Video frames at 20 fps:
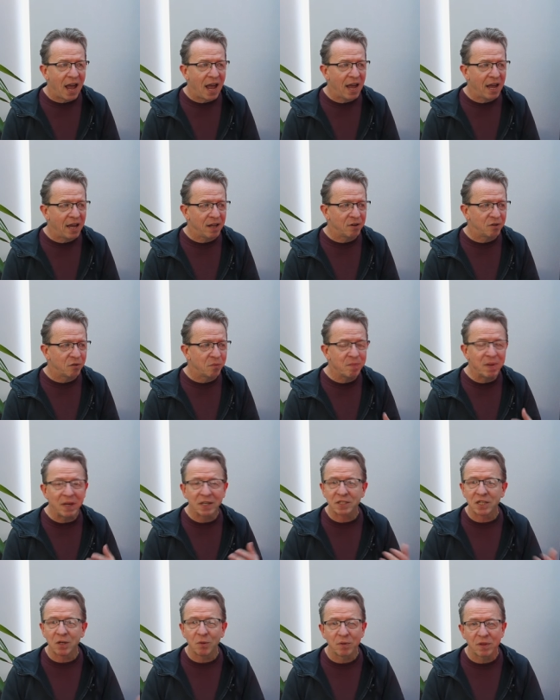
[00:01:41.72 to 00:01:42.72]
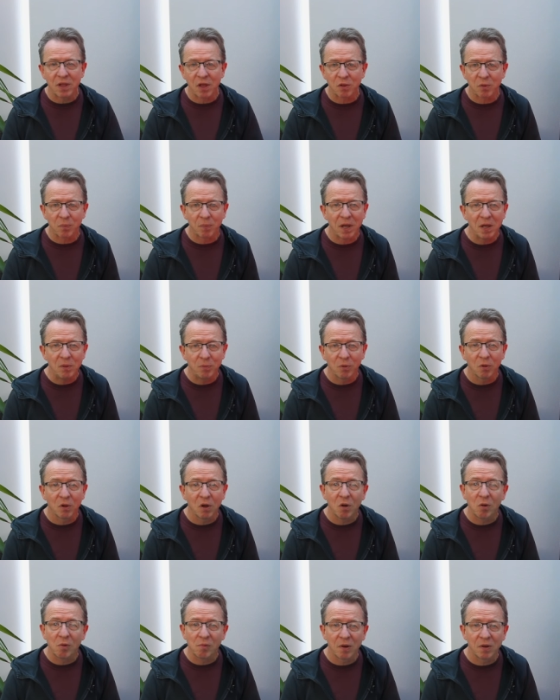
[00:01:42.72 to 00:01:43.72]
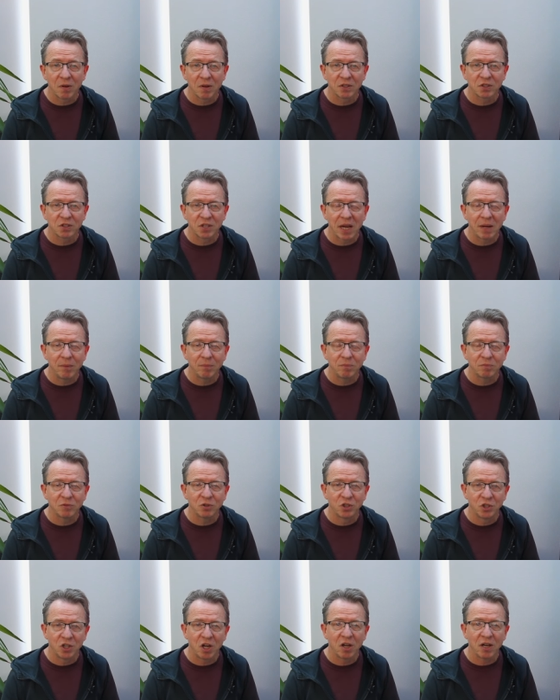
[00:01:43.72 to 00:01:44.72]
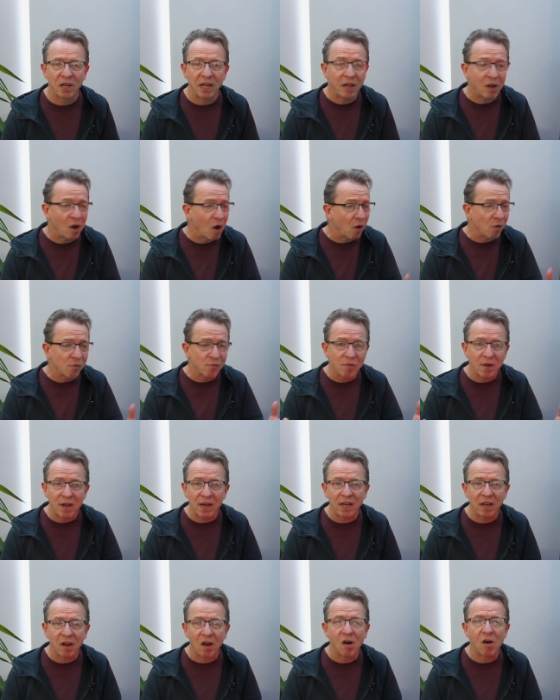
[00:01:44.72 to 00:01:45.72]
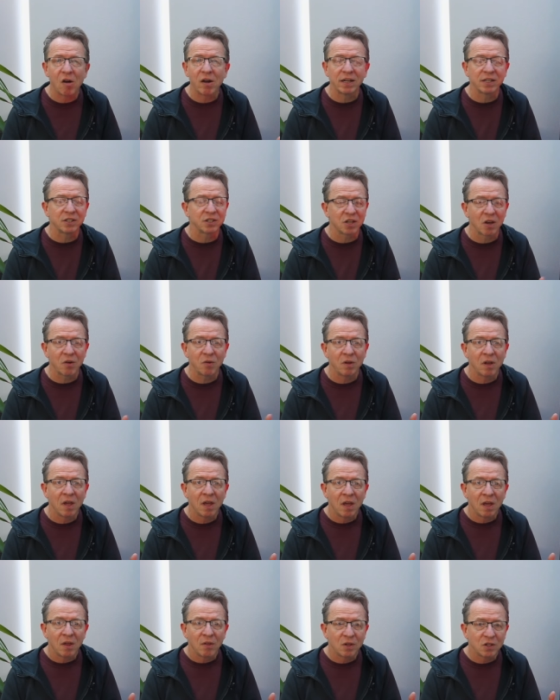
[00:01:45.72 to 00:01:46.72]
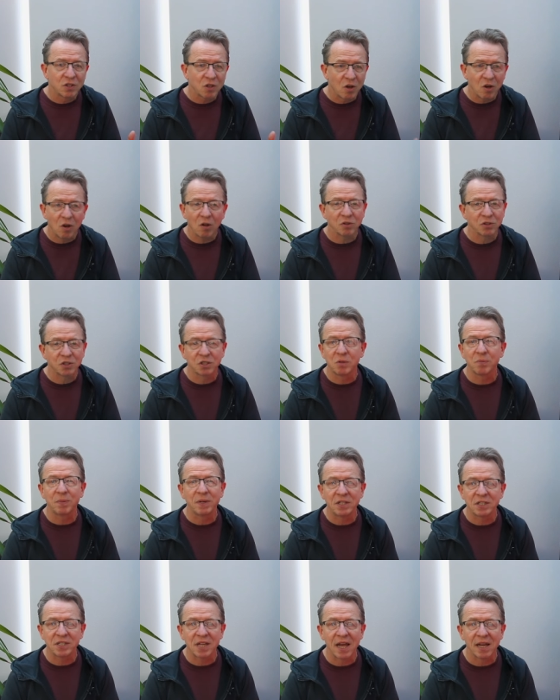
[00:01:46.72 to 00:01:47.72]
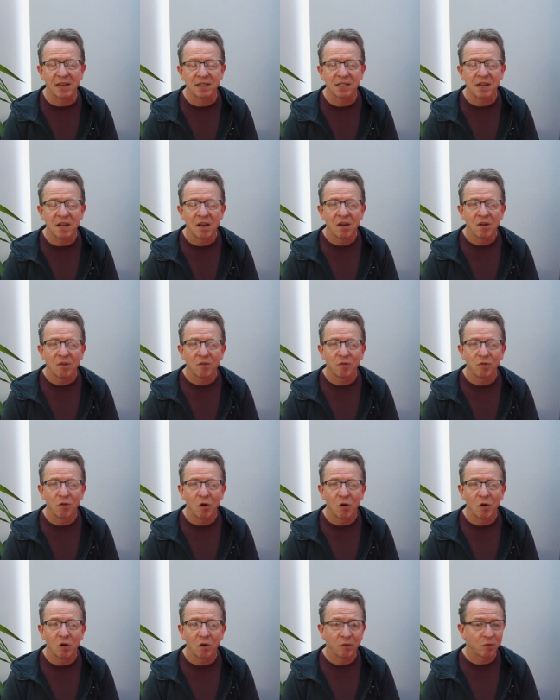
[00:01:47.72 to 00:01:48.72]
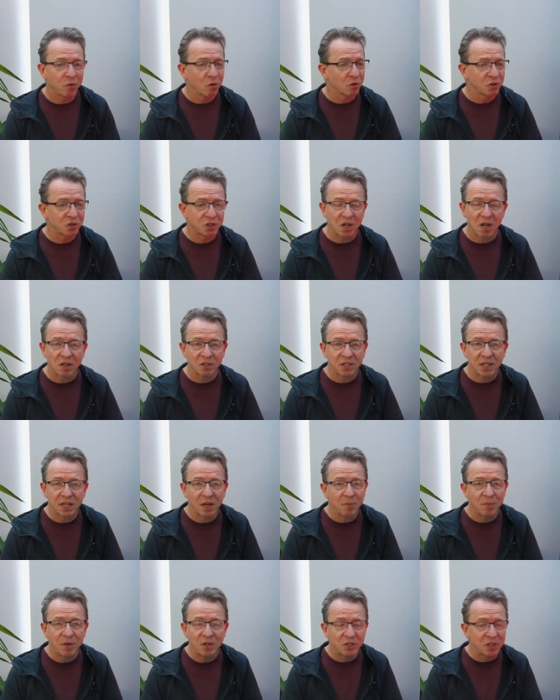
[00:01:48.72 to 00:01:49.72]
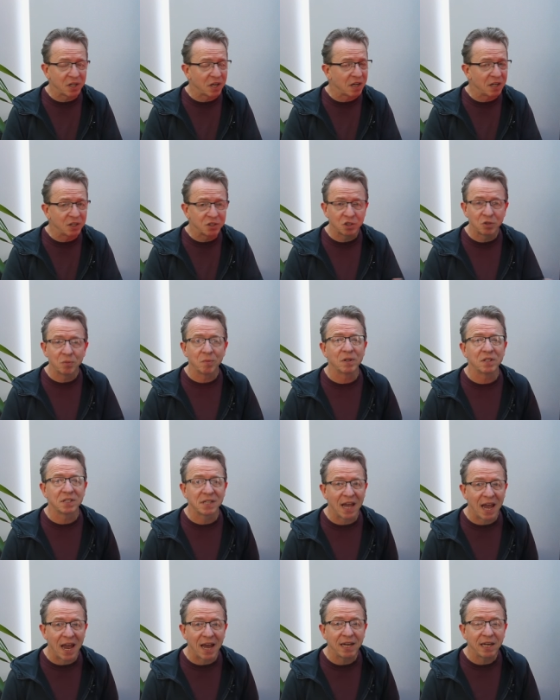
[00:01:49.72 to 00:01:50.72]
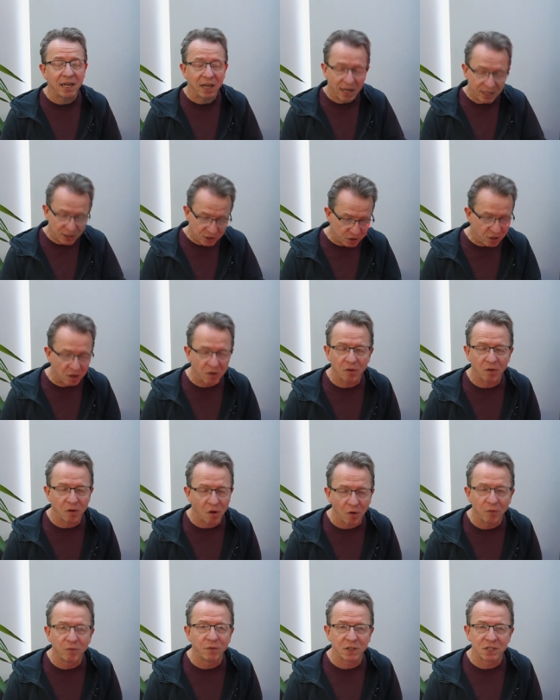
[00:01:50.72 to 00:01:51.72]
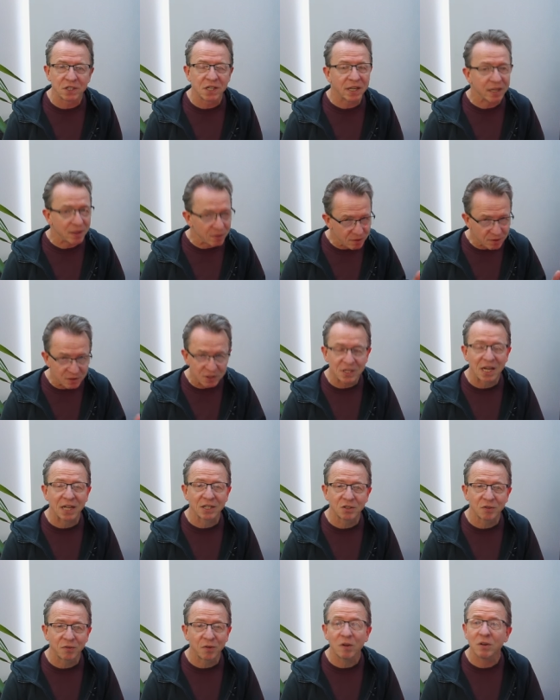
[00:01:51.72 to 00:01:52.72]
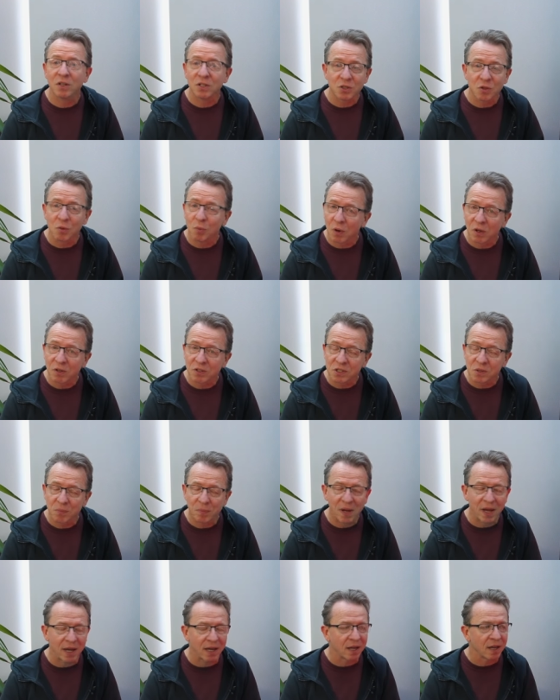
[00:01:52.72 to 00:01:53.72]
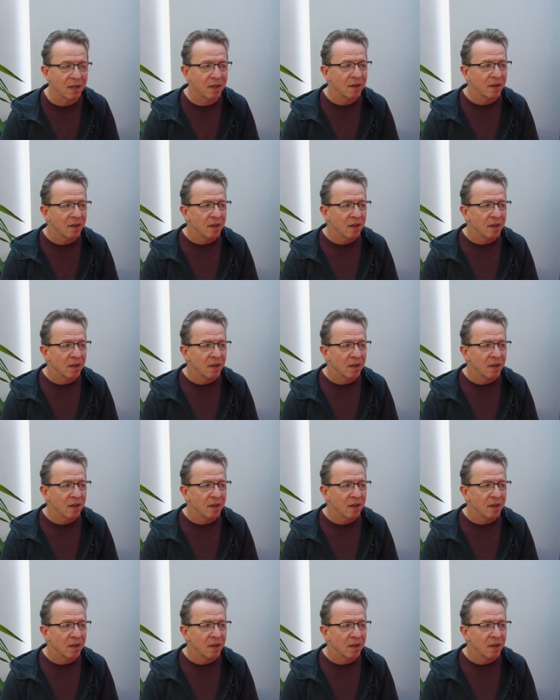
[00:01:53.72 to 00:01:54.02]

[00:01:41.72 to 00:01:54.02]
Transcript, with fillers: and mixing with other people who are on the same journey are really high. So there's lots to be said for, for starting a musical instrument at any age, and obviously the saxophone is the one to pick.